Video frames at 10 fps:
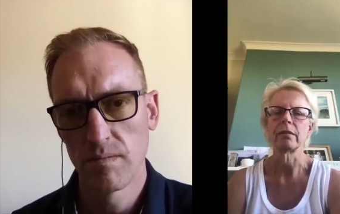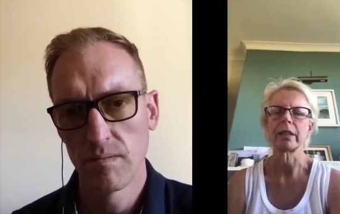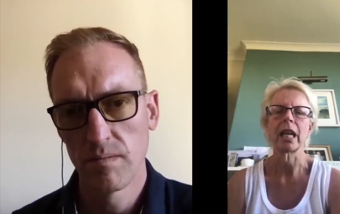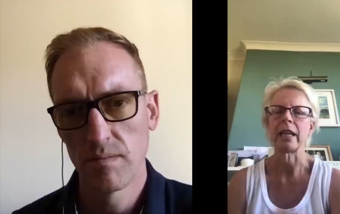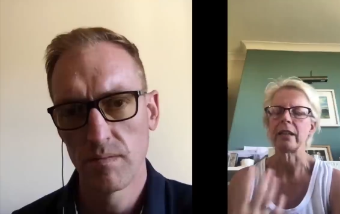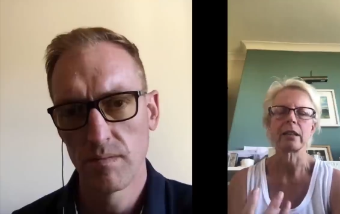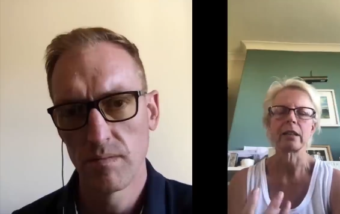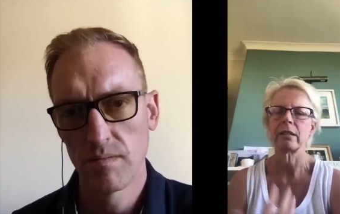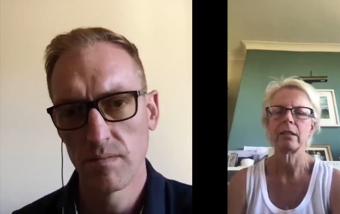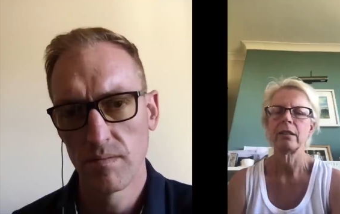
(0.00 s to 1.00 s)
Speaker 1: cake.
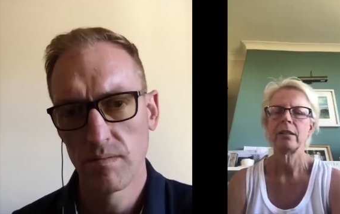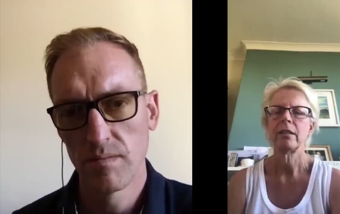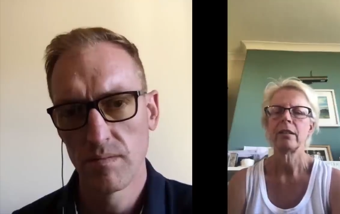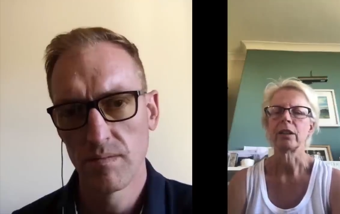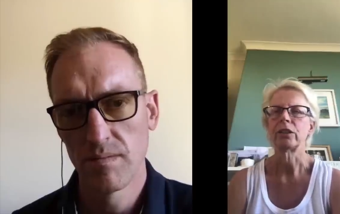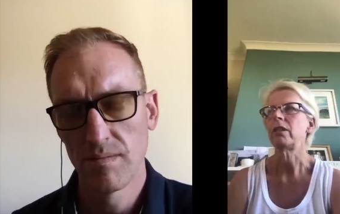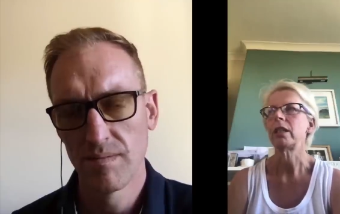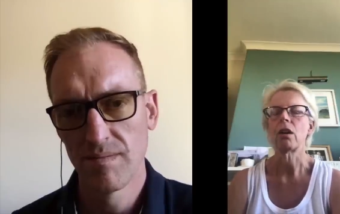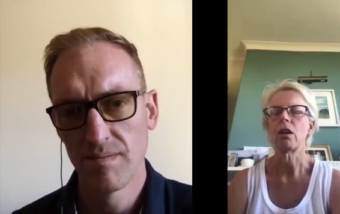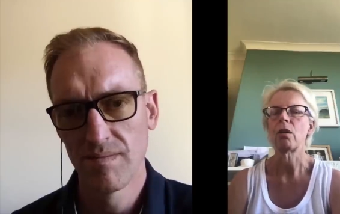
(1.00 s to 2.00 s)
I don't eat
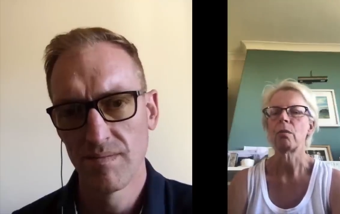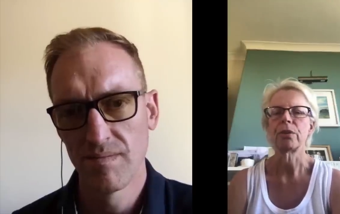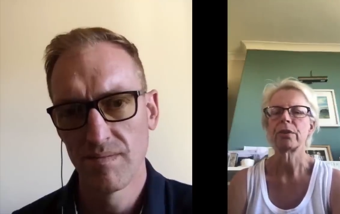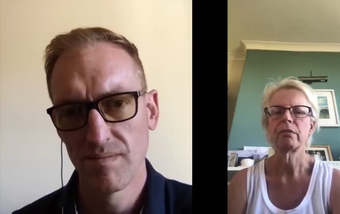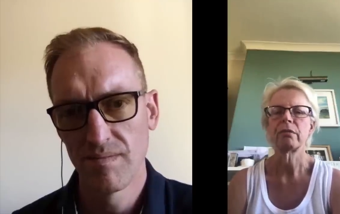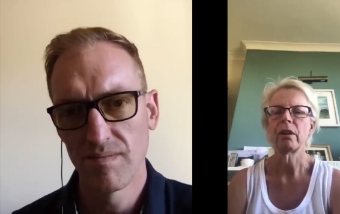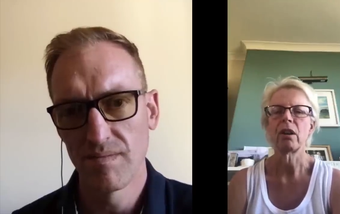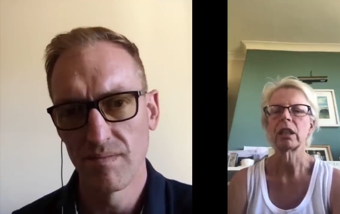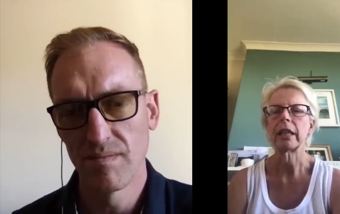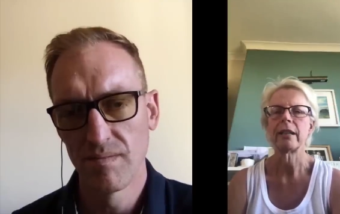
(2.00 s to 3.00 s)
carbs
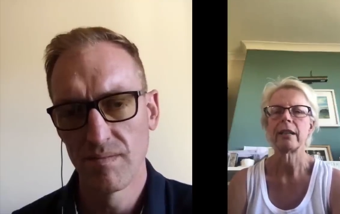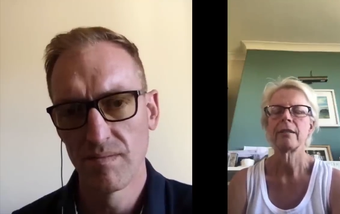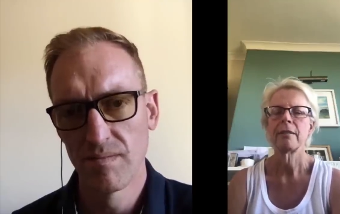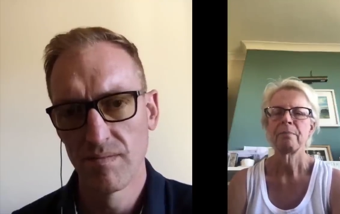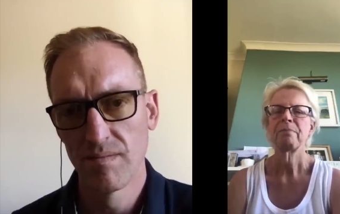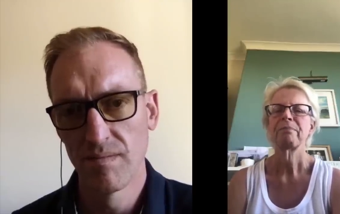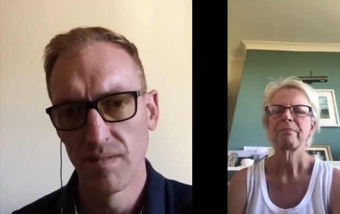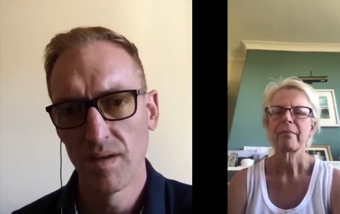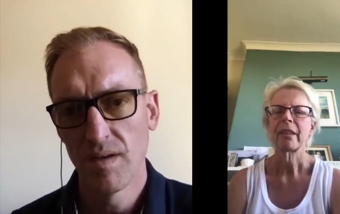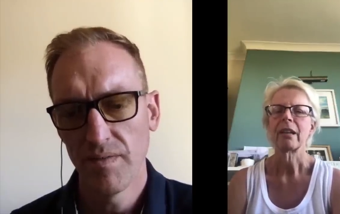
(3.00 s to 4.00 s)
hardly.
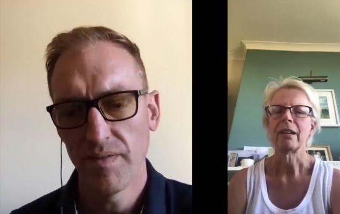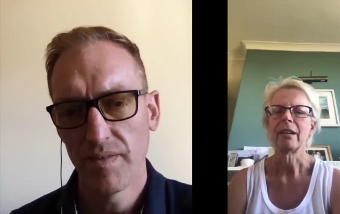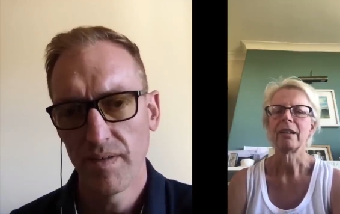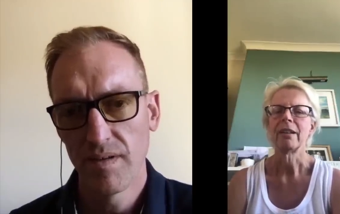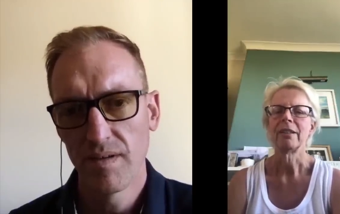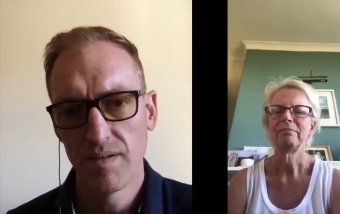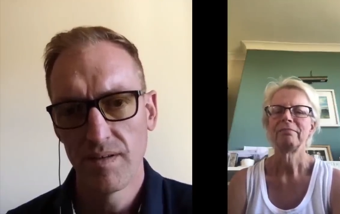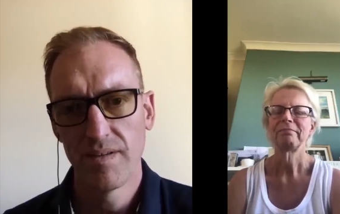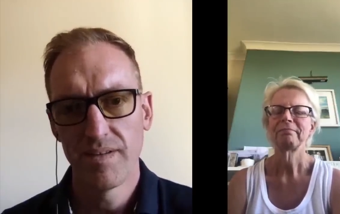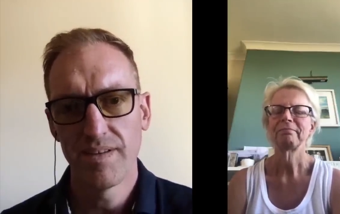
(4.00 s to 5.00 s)
Mm. Uh,
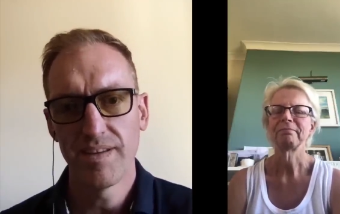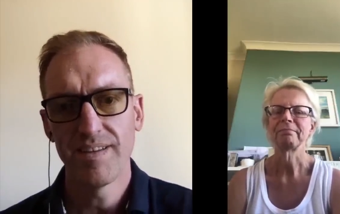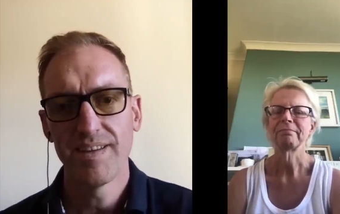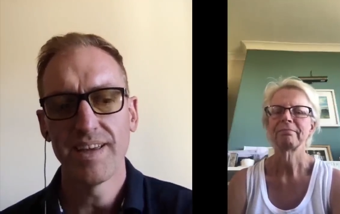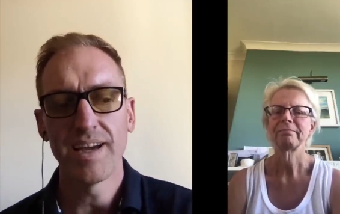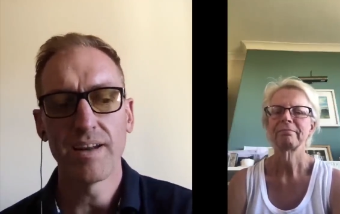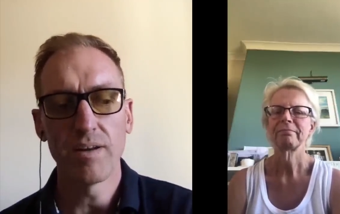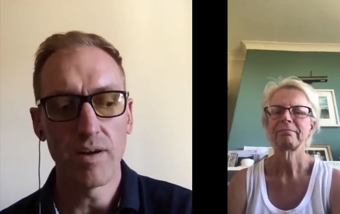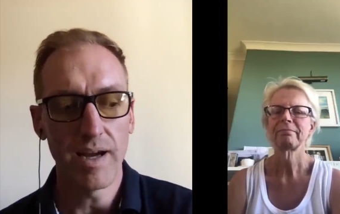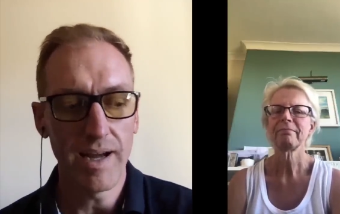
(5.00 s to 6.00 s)
mm.
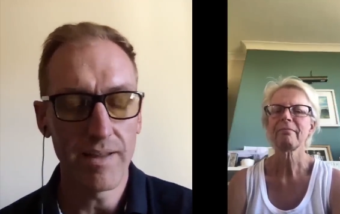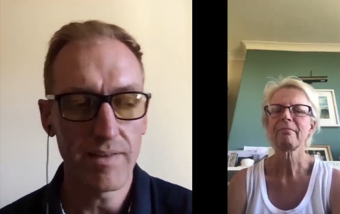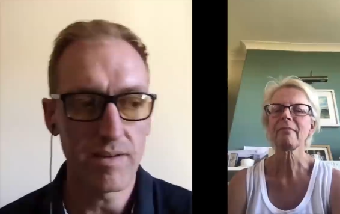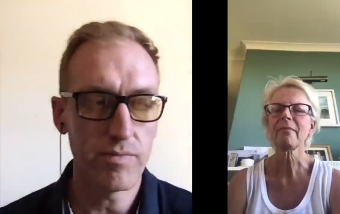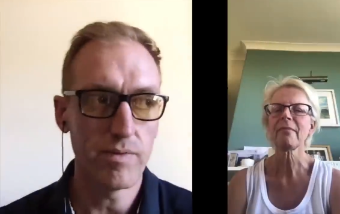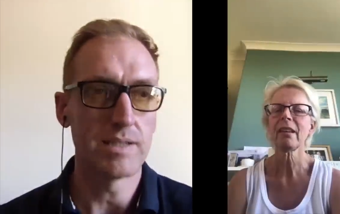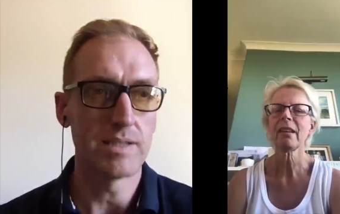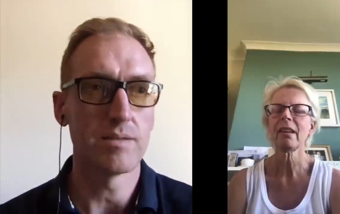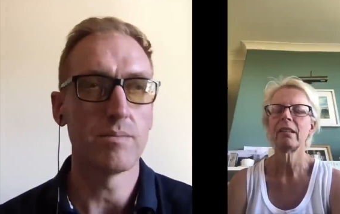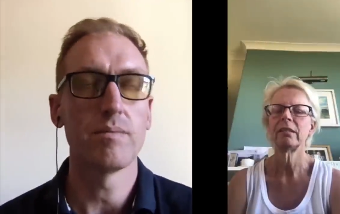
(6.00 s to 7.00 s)
Speaker 2: Yeah, no, I, I, think
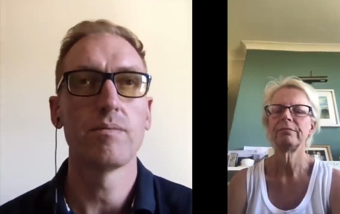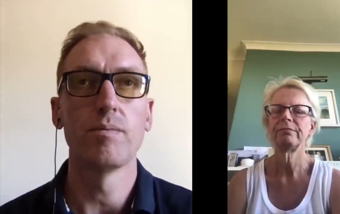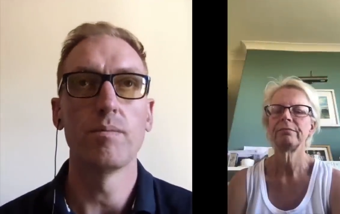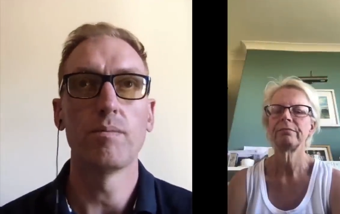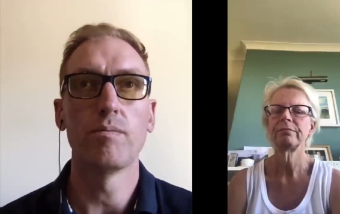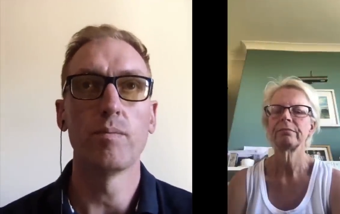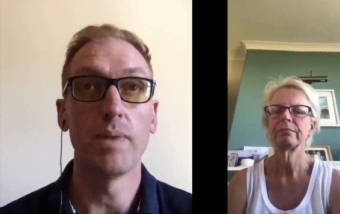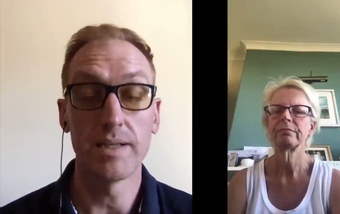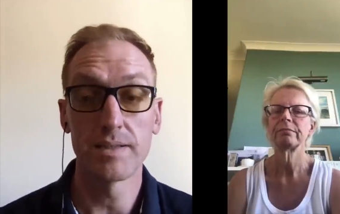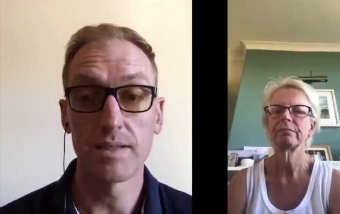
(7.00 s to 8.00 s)
as a from,
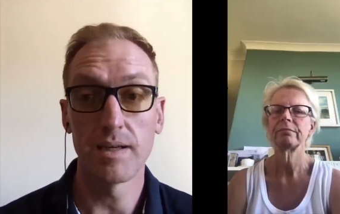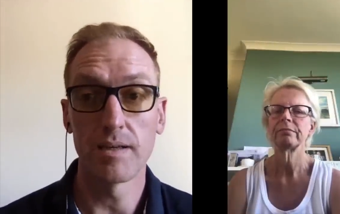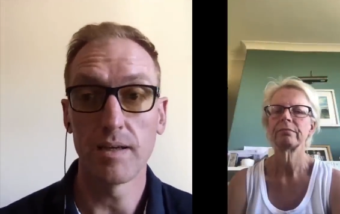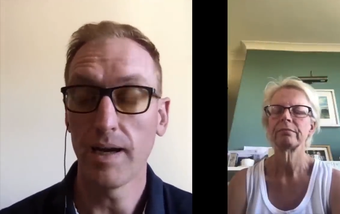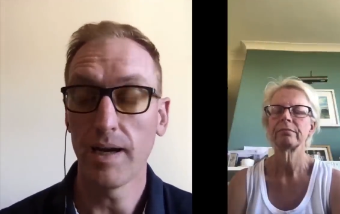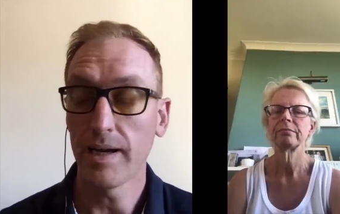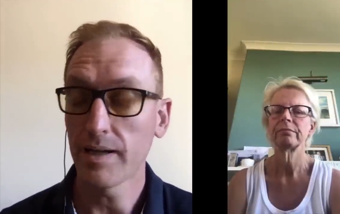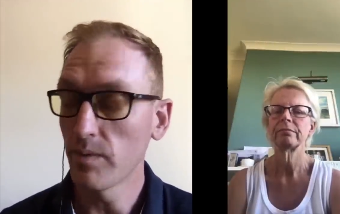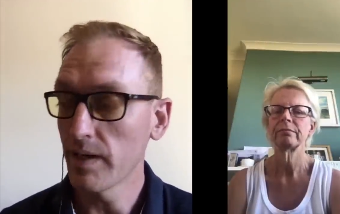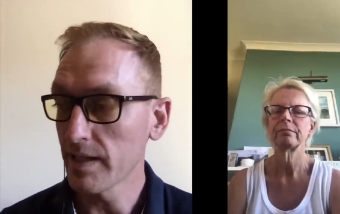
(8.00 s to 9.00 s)
from my side,
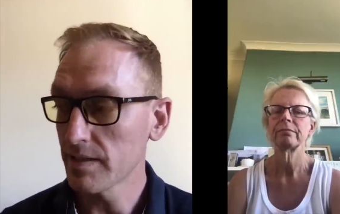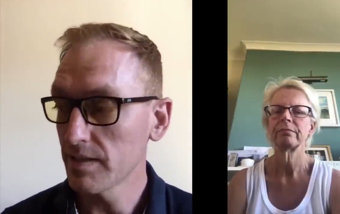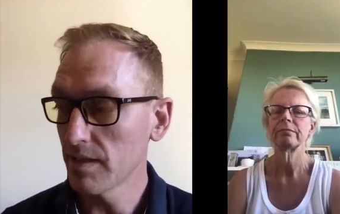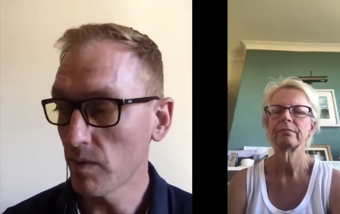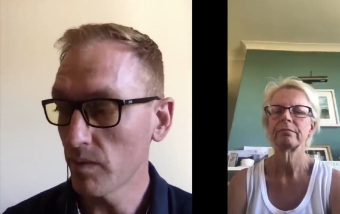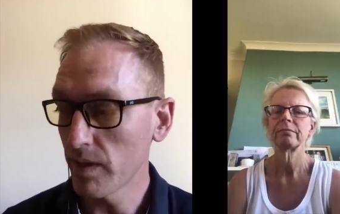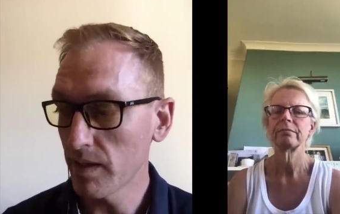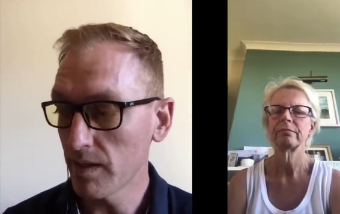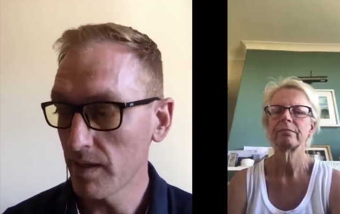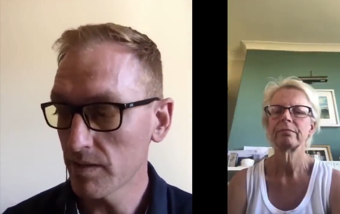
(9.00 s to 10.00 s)
I, I, can relate in one
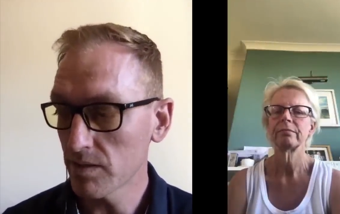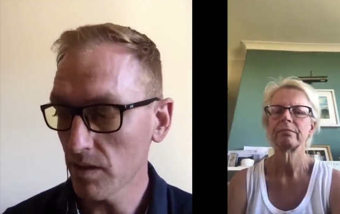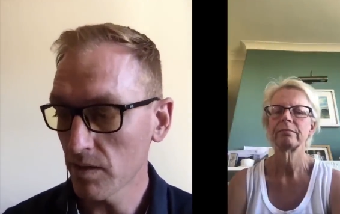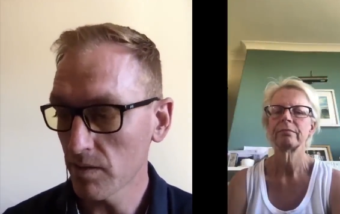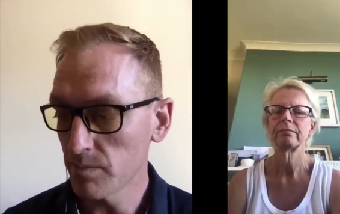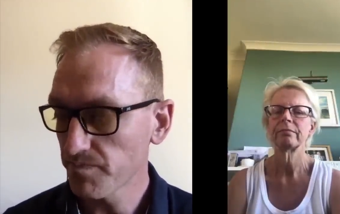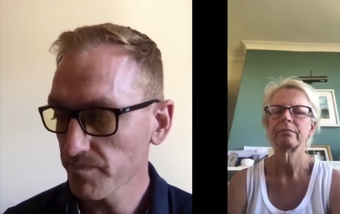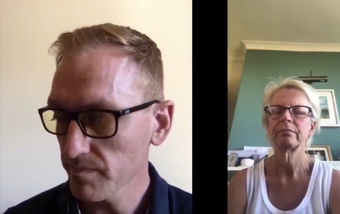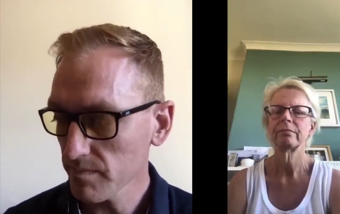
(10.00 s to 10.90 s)
way. Years ago,